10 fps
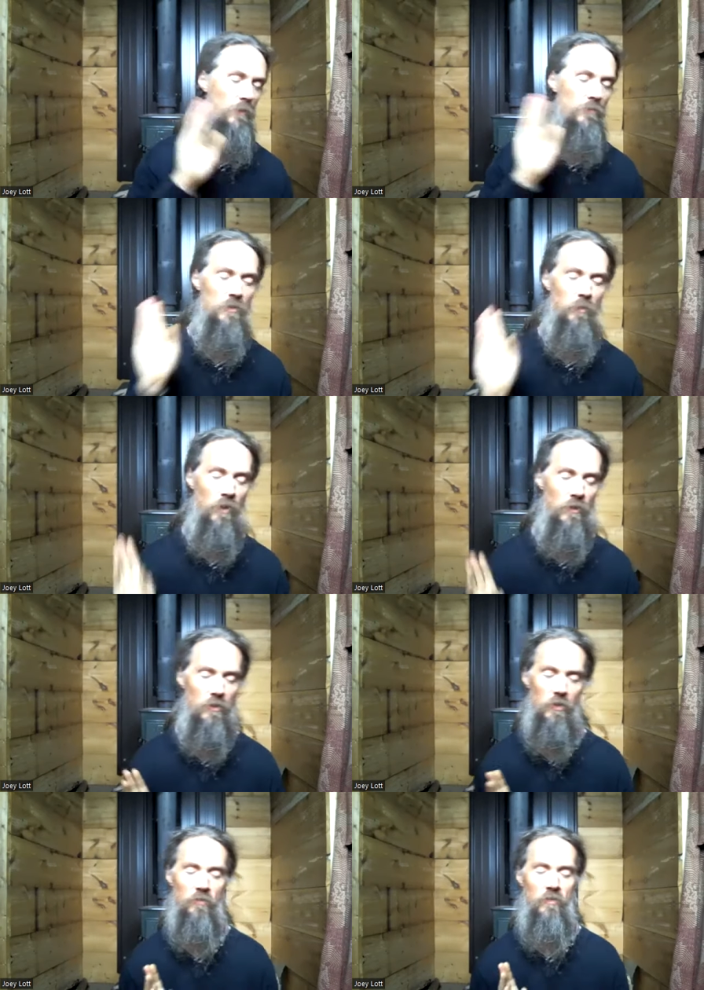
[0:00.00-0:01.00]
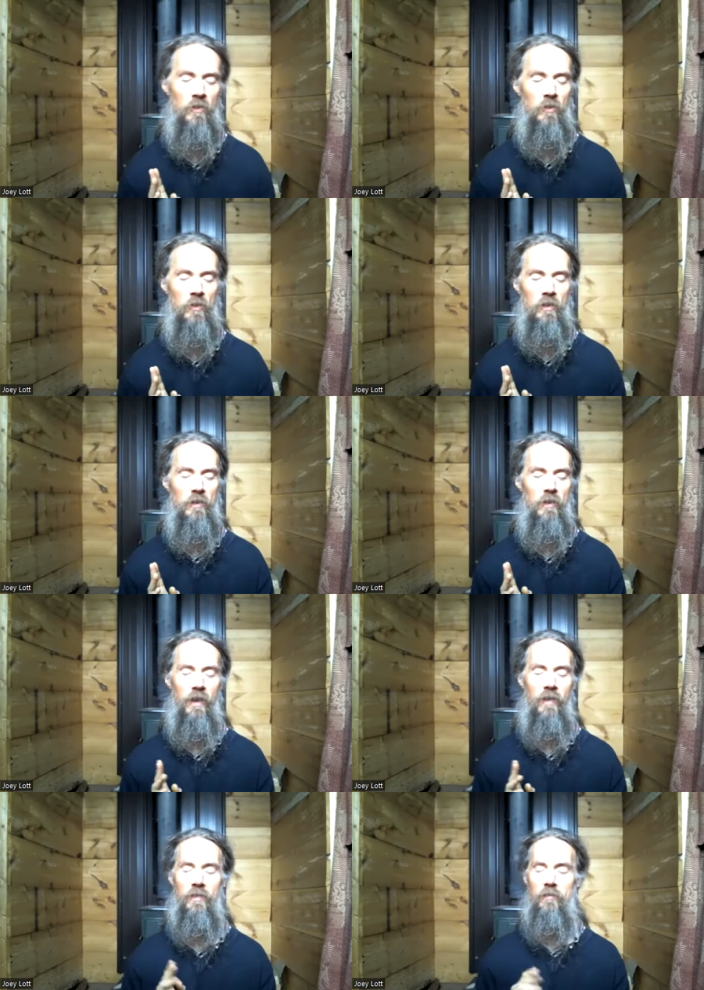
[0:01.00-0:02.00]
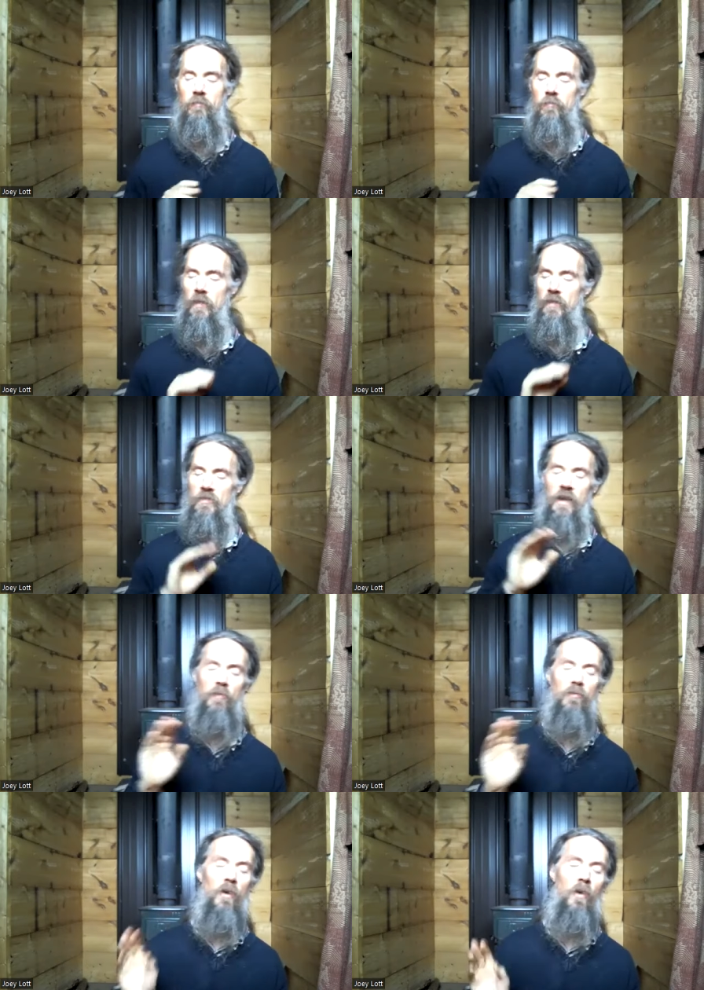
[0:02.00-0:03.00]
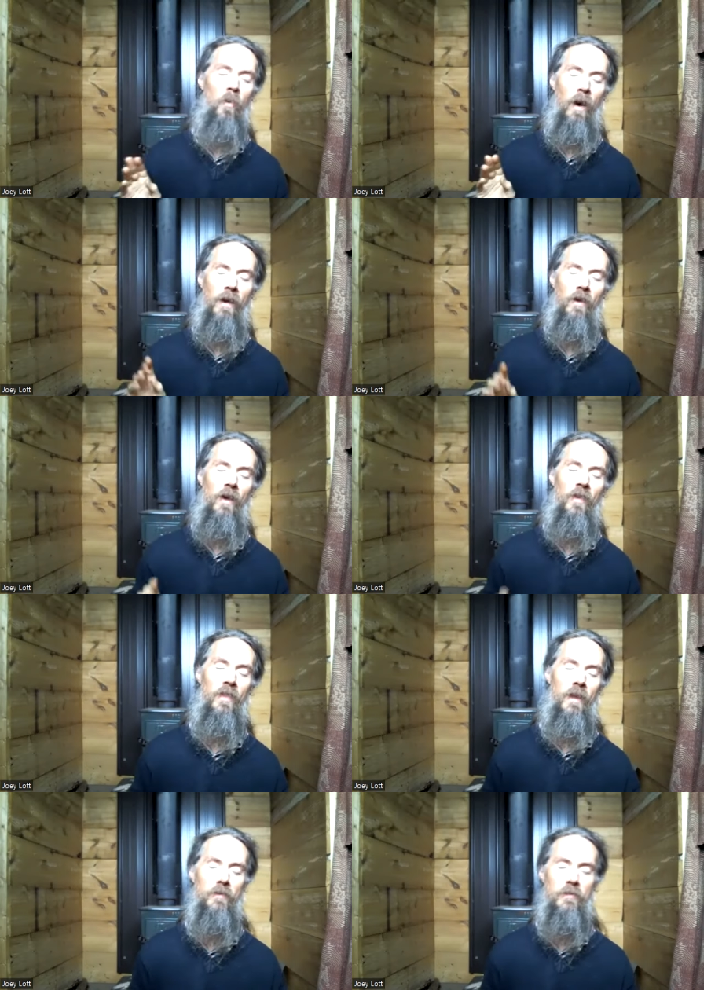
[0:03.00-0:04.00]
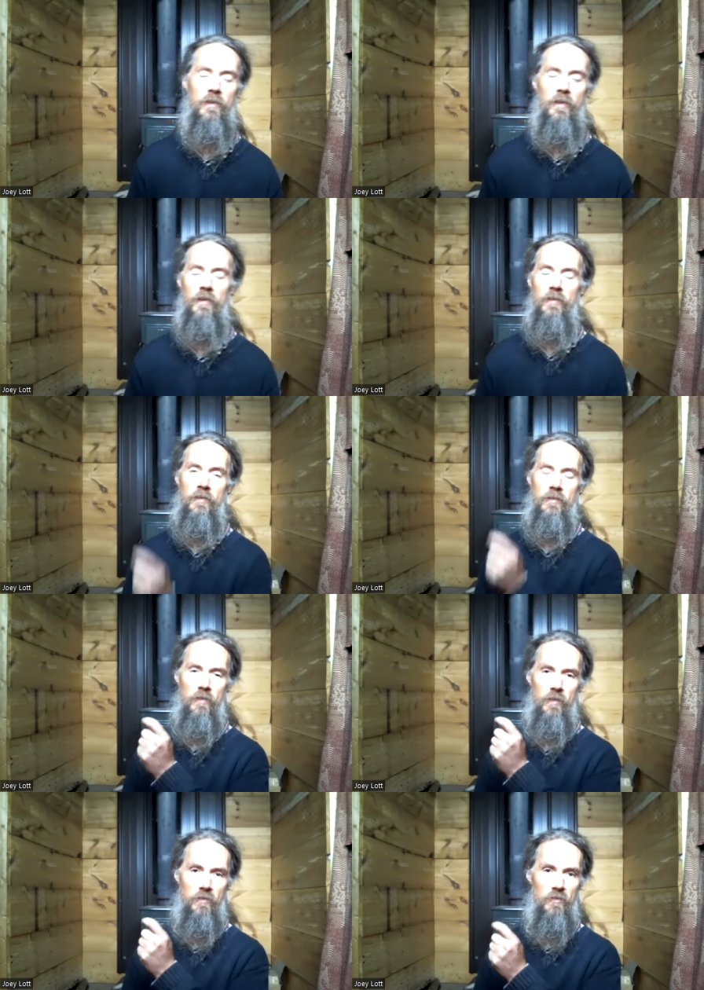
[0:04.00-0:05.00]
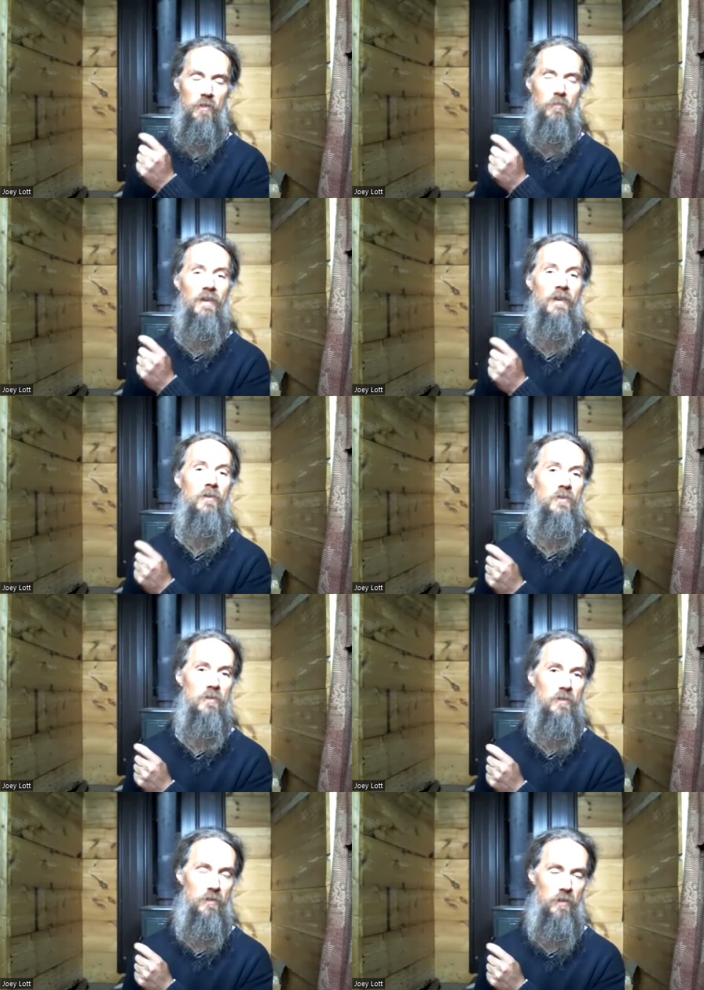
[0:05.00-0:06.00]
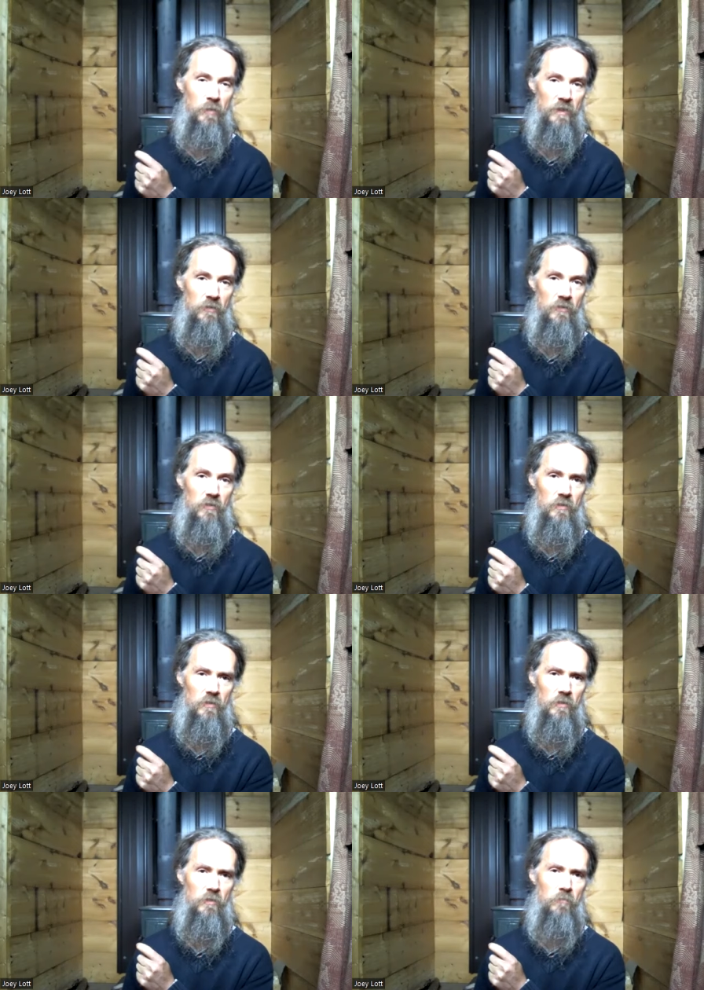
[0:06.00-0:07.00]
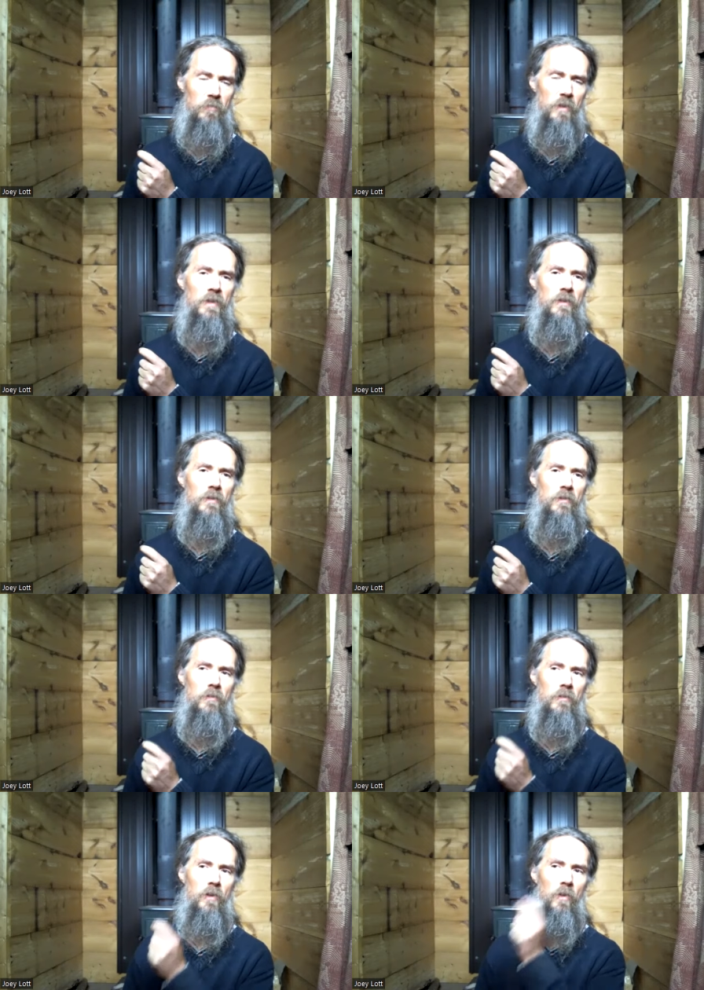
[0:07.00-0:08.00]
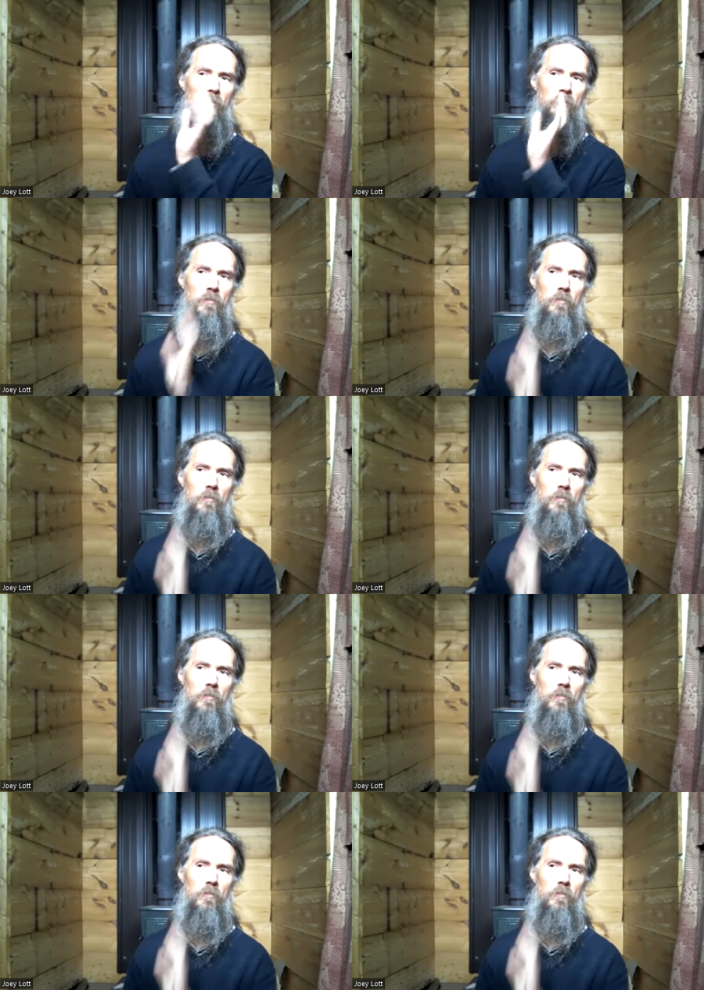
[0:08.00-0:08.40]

comes upon you, you feel good, and it's there for a while, and then something else appears. Maybe a